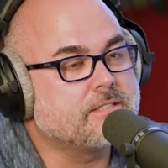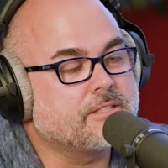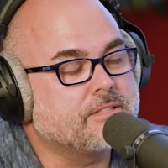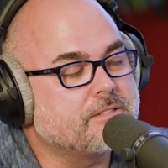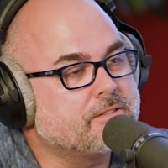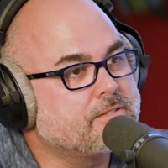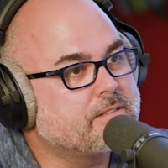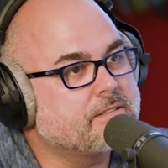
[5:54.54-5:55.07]

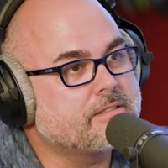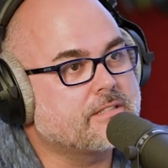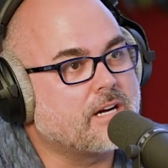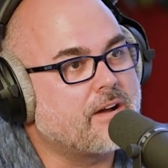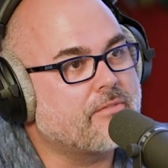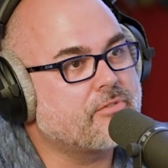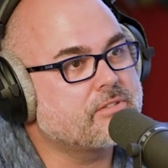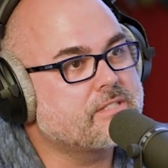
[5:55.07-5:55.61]
Dude,
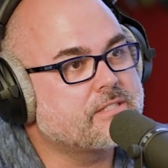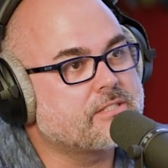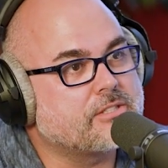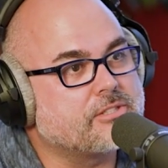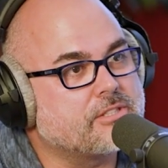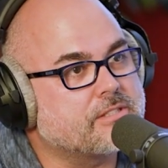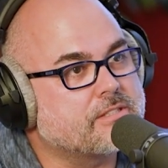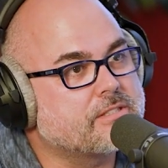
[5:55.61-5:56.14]
conferences are
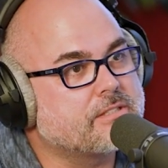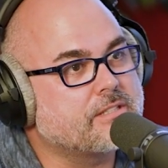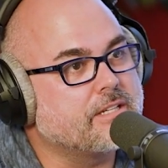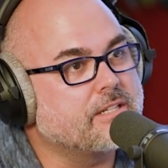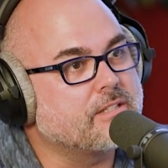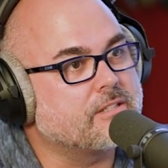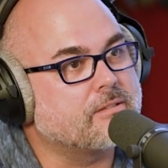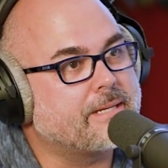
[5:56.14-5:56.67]
just
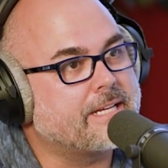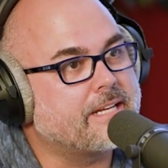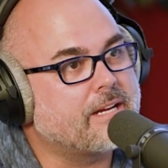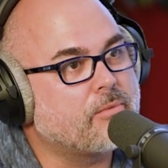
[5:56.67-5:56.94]
killer, man.